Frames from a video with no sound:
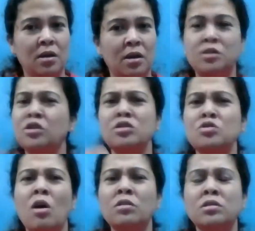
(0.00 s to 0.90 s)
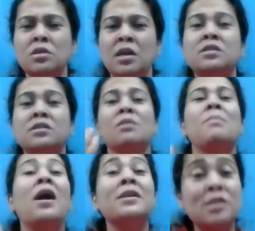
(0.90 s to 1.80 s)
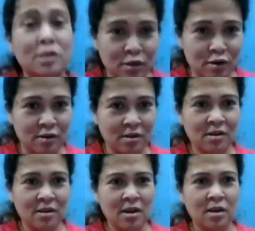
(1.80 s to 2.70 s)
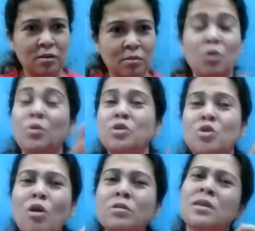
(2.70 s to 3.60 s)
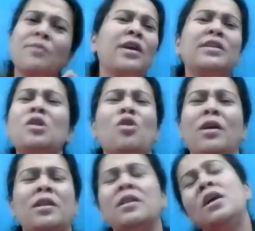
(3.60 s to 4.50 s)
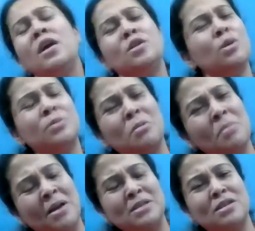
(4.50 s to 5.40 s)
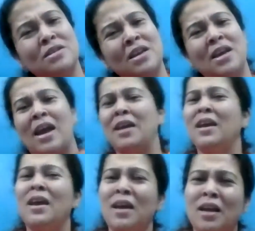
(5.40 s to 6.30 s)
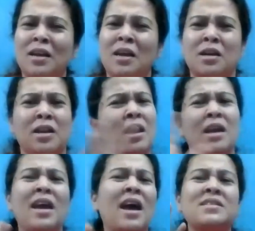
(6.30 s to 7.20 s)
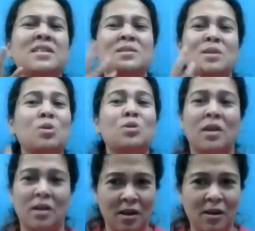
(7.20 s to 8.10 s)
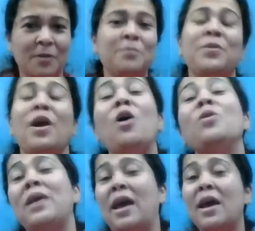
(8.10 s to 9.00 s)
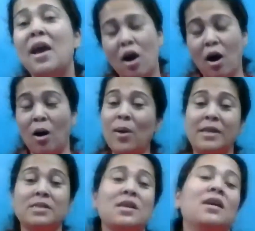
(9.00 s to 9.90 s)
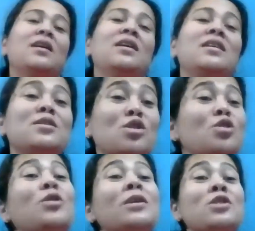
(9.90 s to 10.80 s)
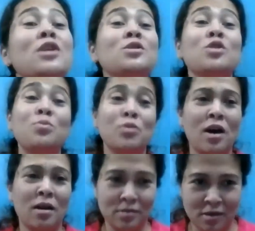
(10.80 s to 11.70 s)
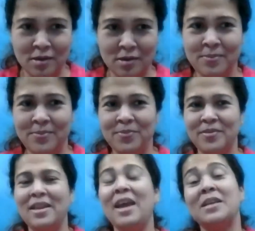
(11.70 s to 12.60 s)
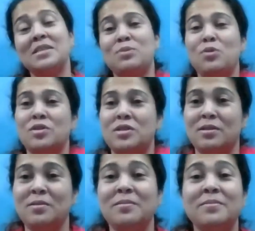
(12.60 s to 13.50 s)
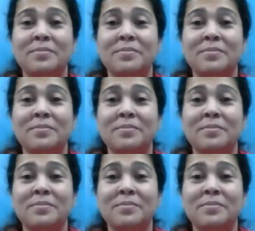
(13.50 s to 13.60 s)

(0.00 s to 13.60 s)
It does not need the master. Because dogs are very loyal. Jab tak master nahi aayenge, ye nahi karenge. Cats aise hote hain. Okay. All right. So you can change your product. Next person.